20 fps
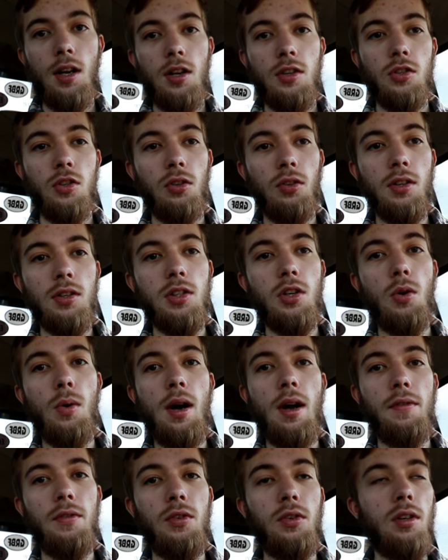So let's go
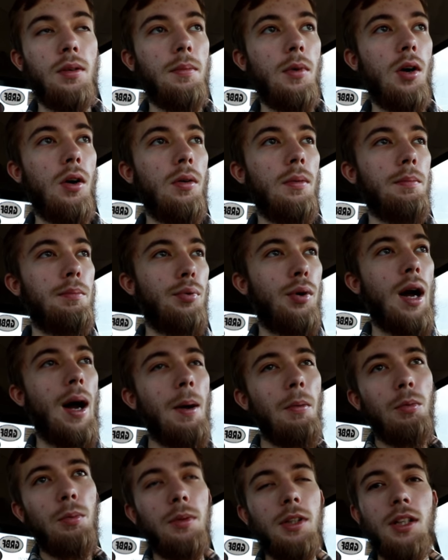after them. I'm
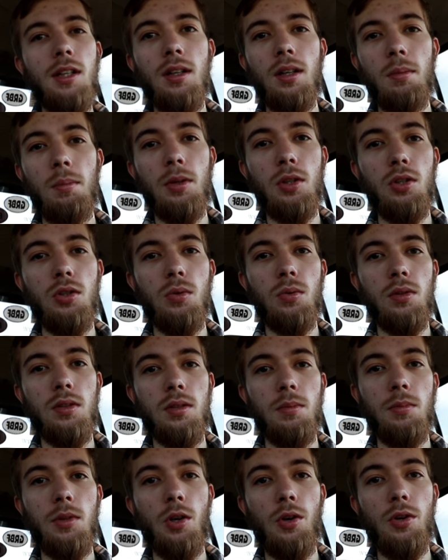probably gonna be doing
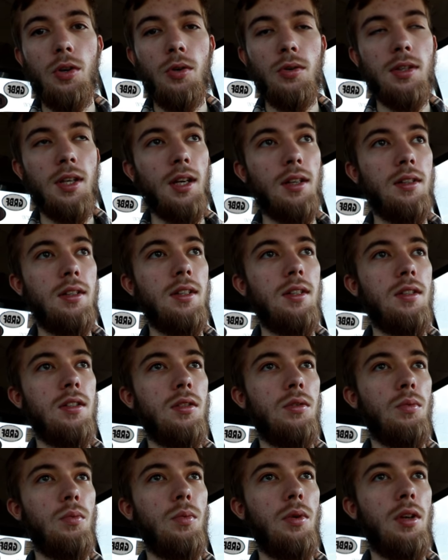some yo-yo
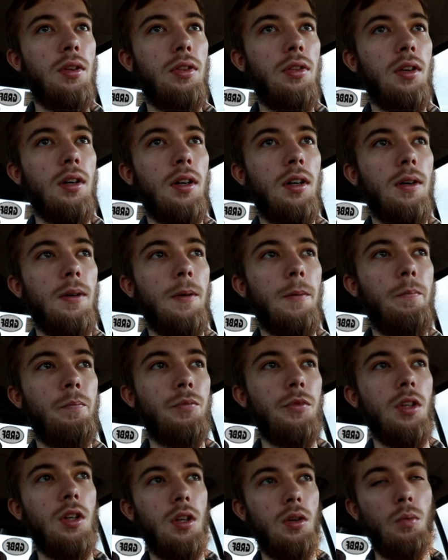techniques with
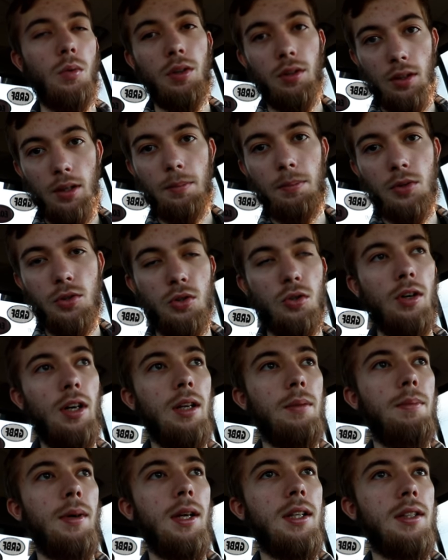lipless
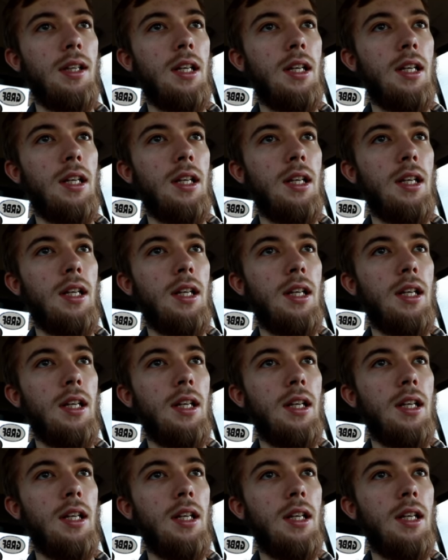crankbaits.